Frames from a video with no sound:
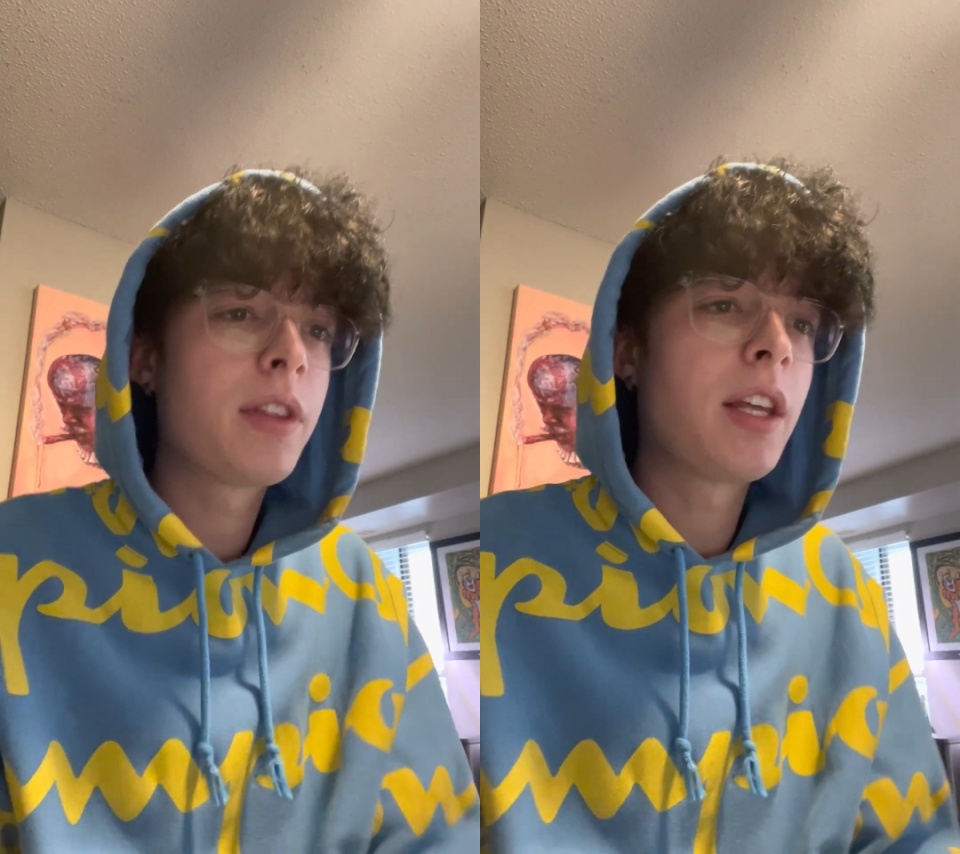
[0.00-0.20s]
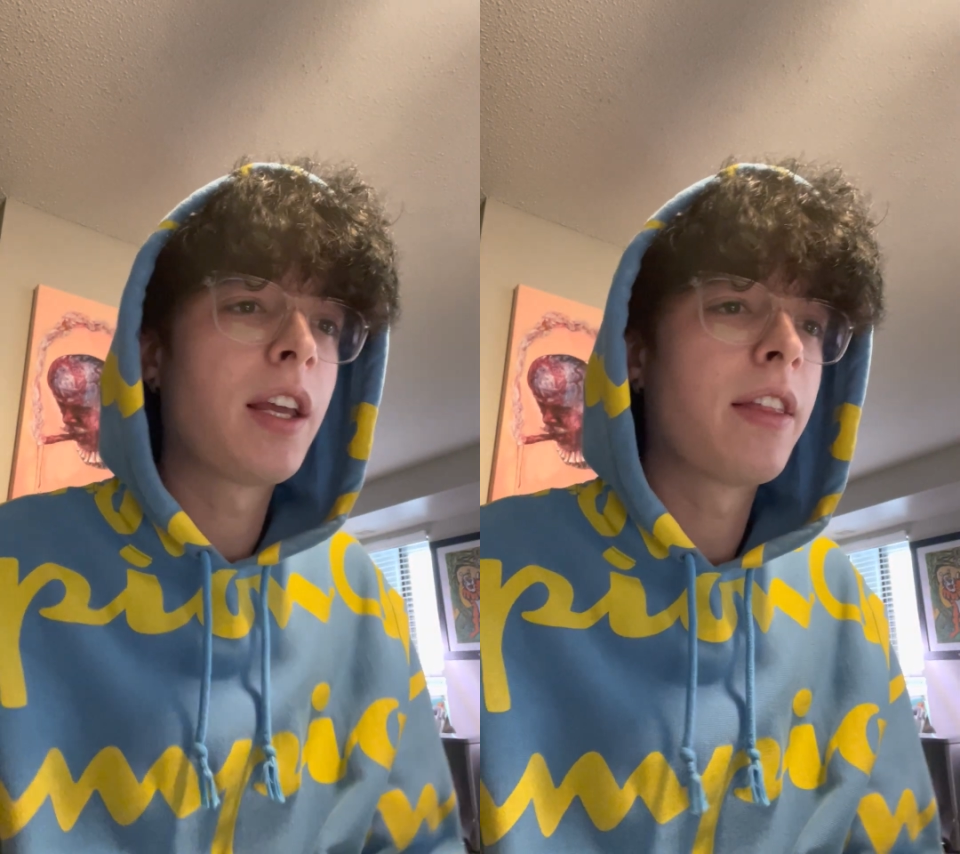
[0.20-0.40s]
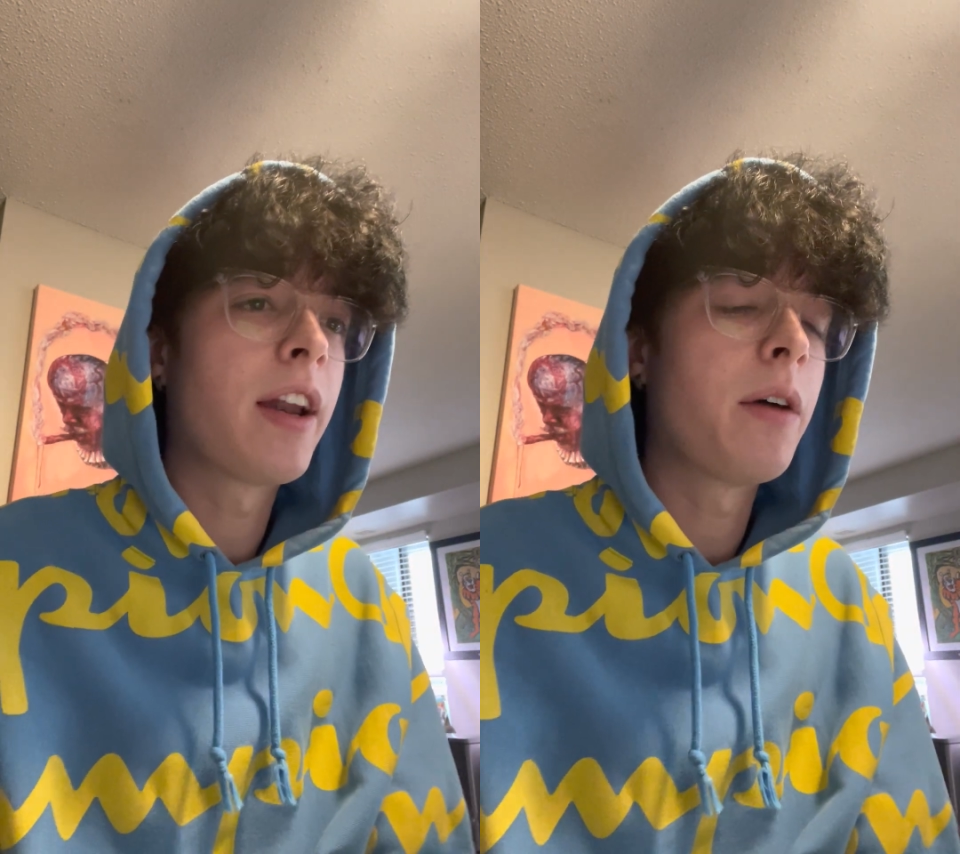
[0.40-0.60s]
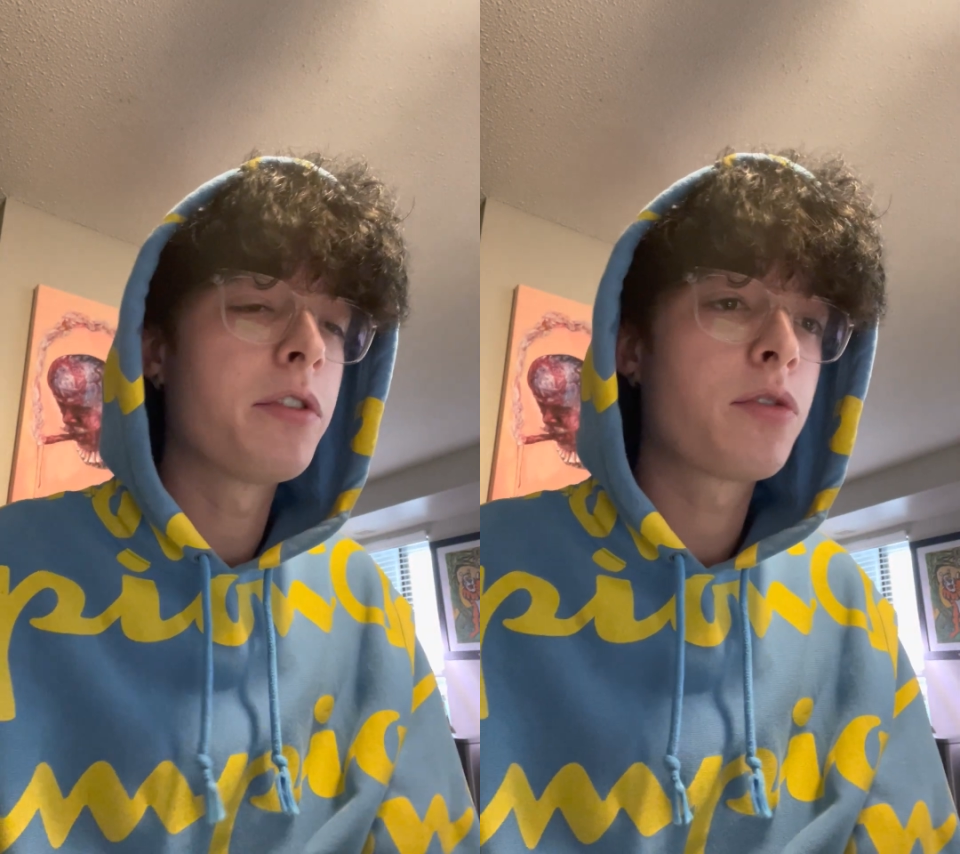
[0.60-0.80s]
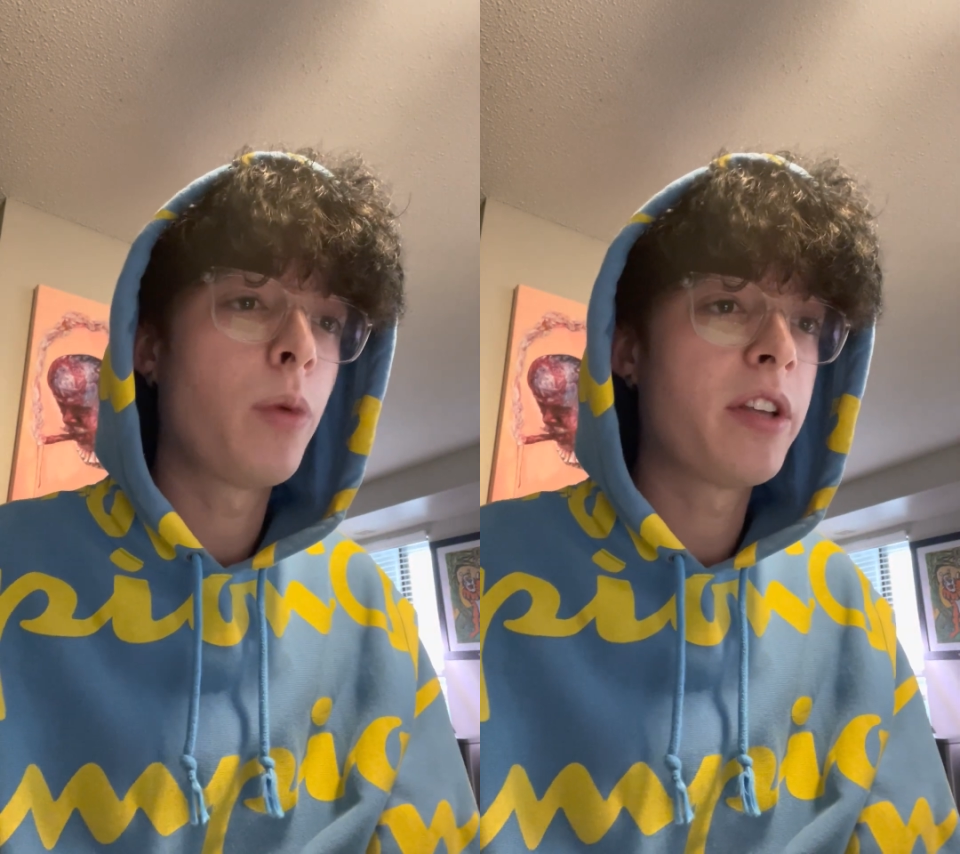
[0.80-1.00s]
thinking that I
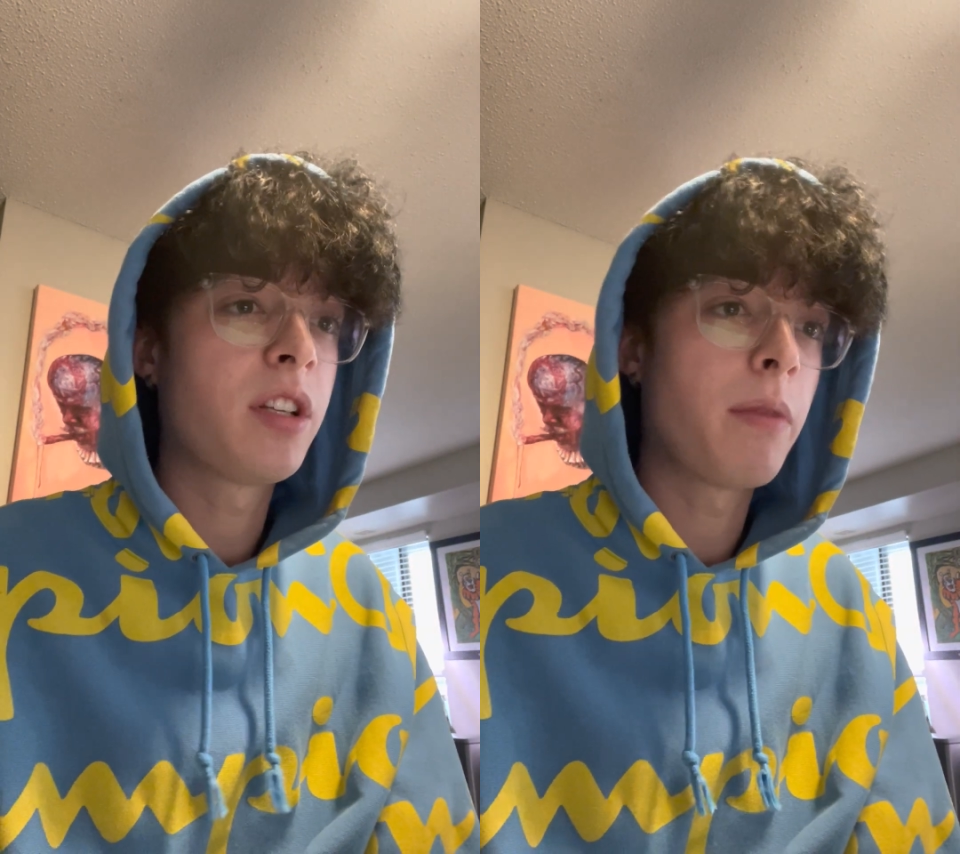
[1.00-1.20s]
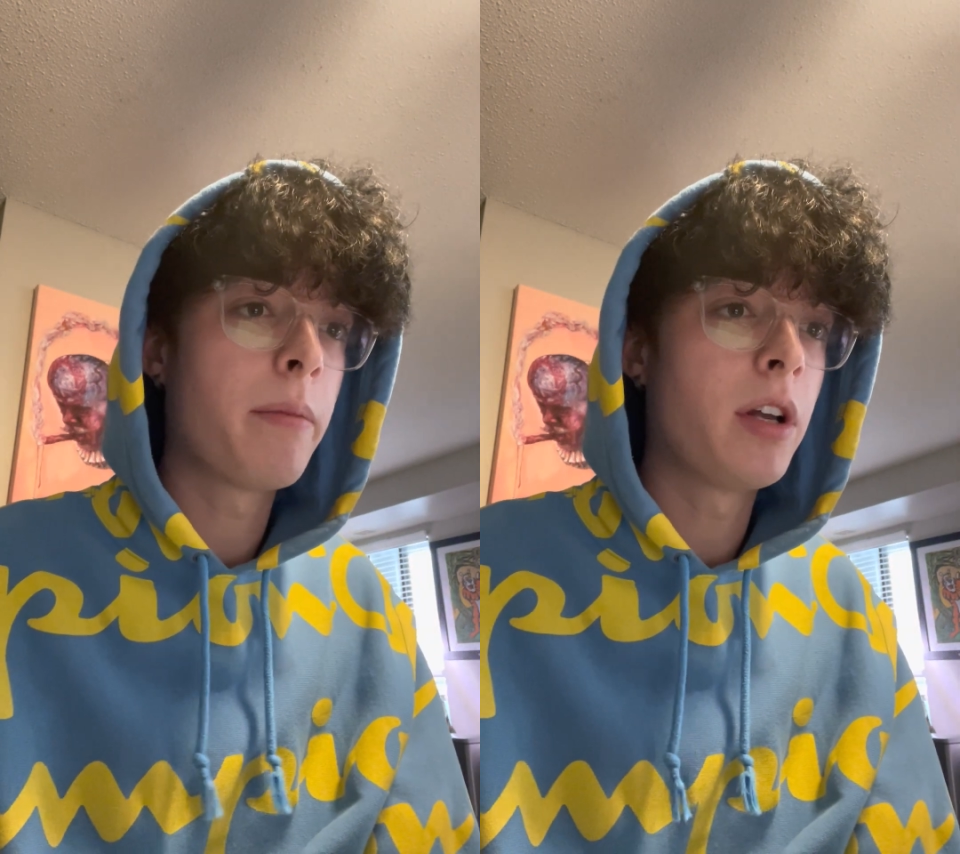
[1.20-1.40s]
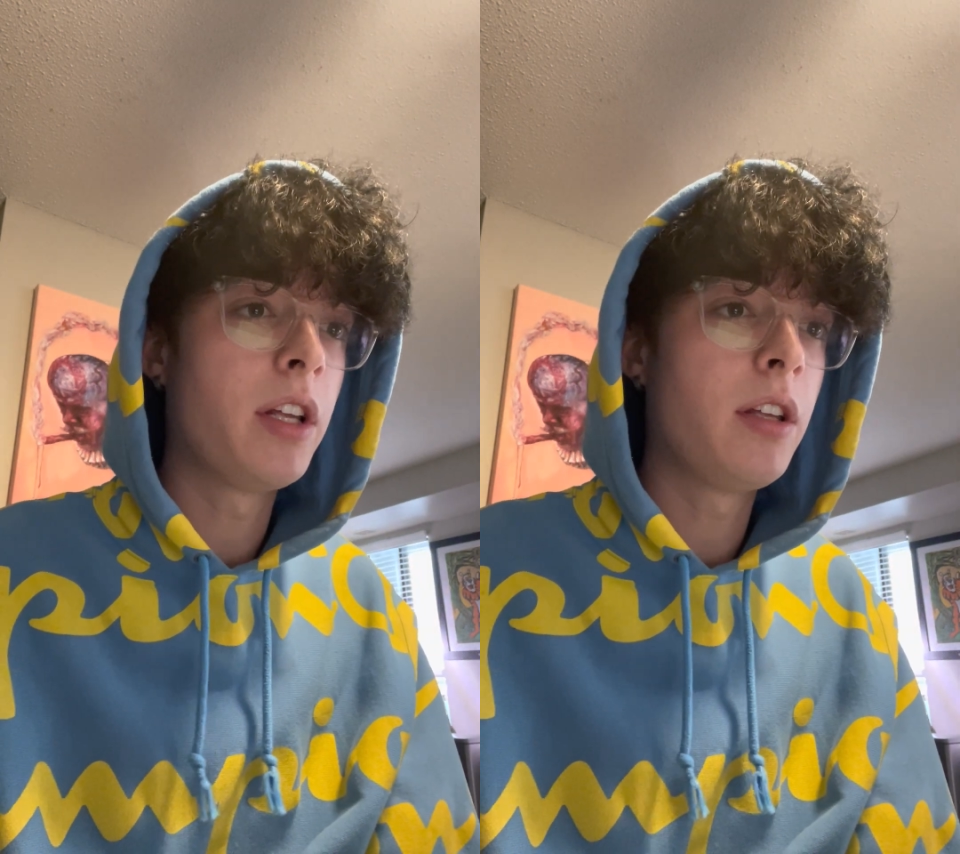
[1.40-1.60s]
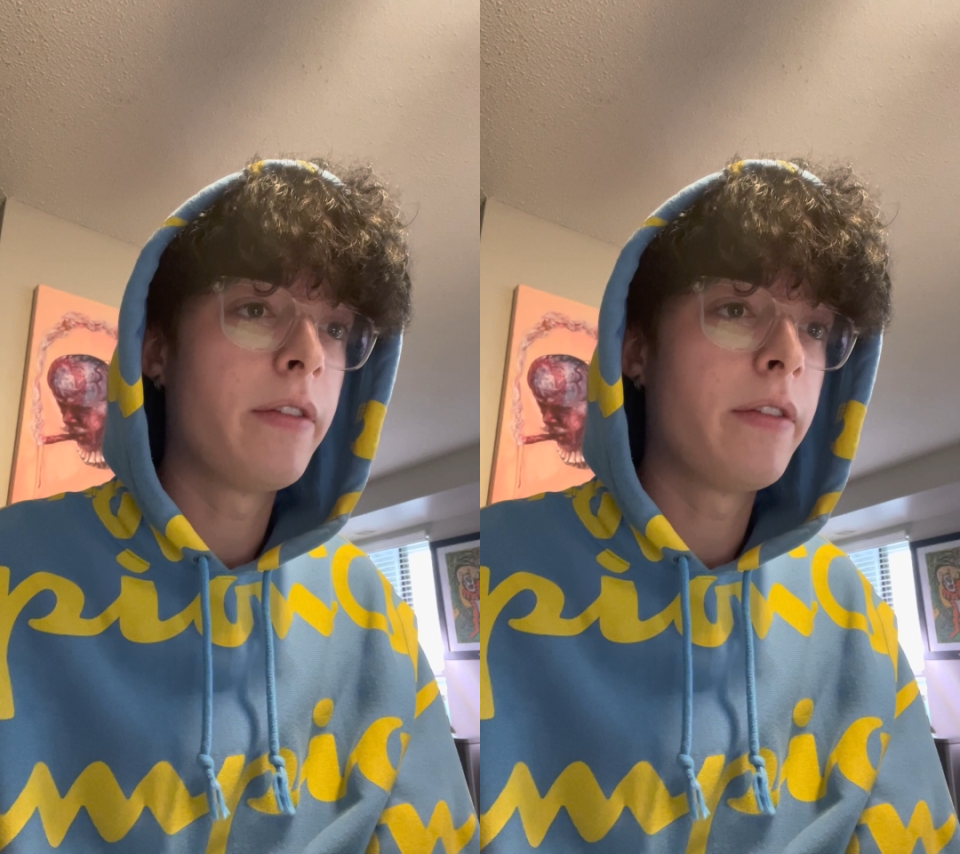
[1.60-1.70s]
was wasting my money,